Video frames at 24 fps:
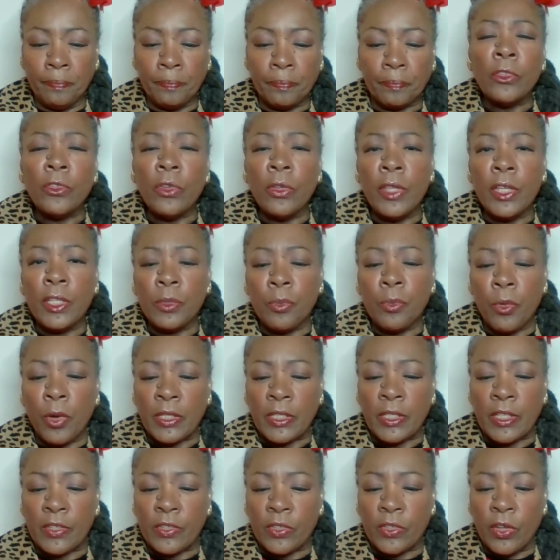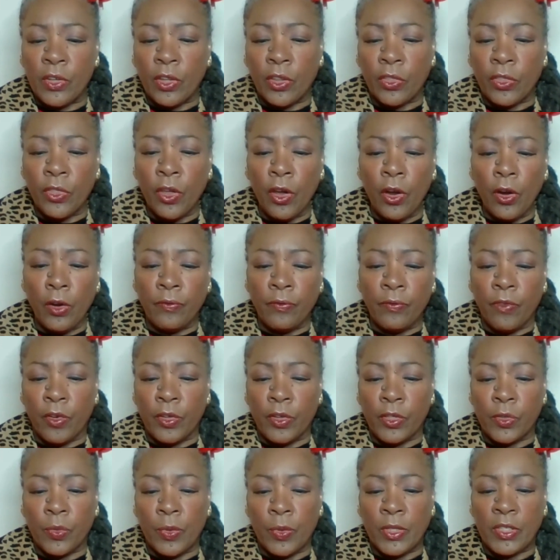So this brings us to the third
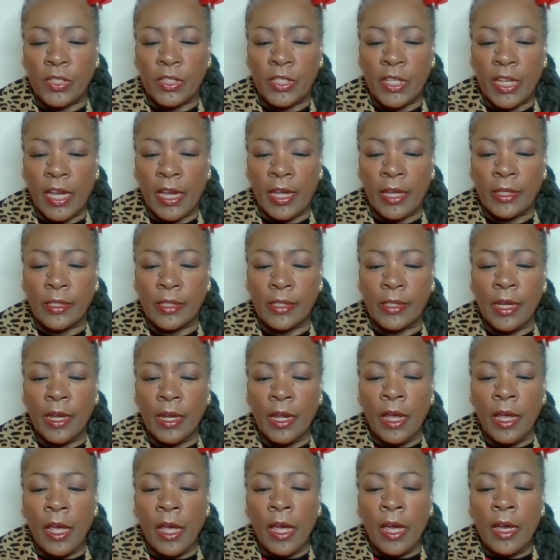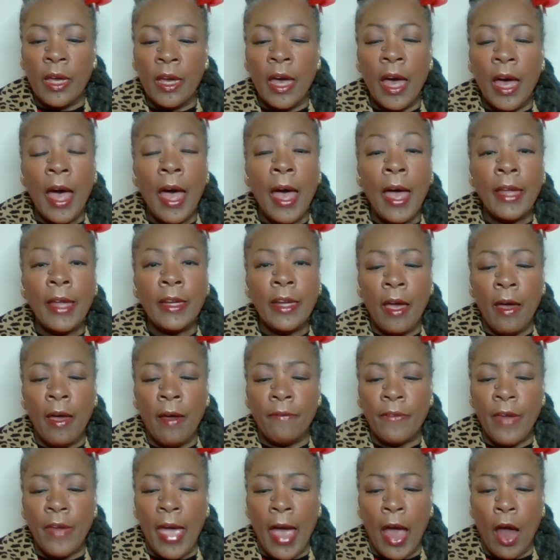verse, which says, God
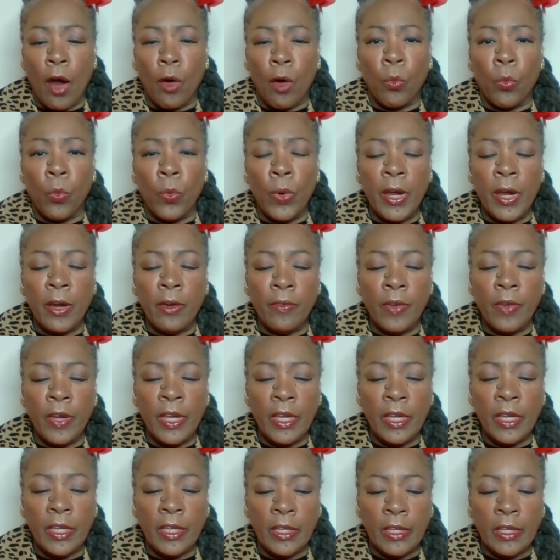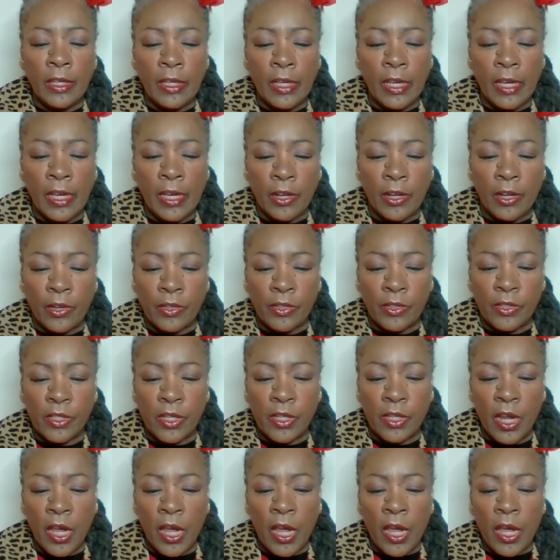of our weary years,
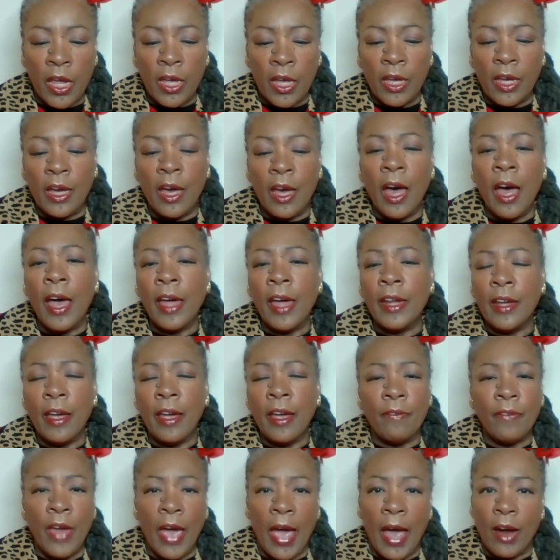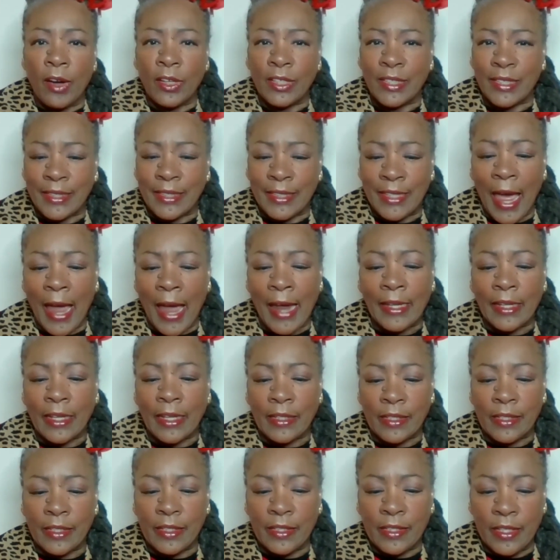God of our
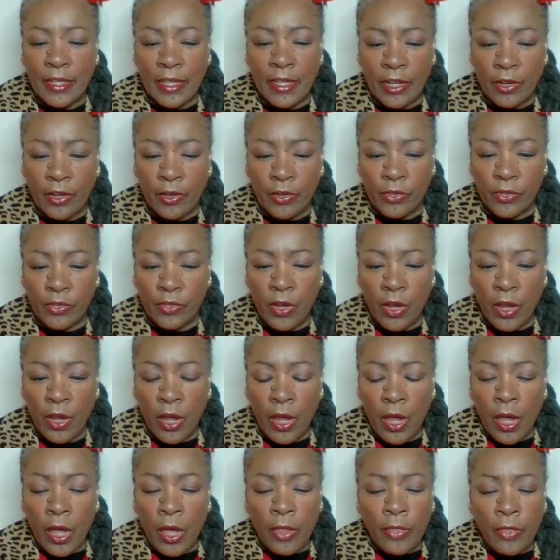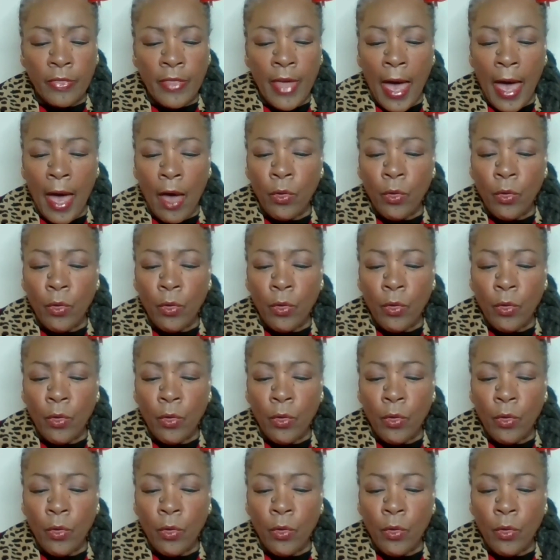silent tears, thou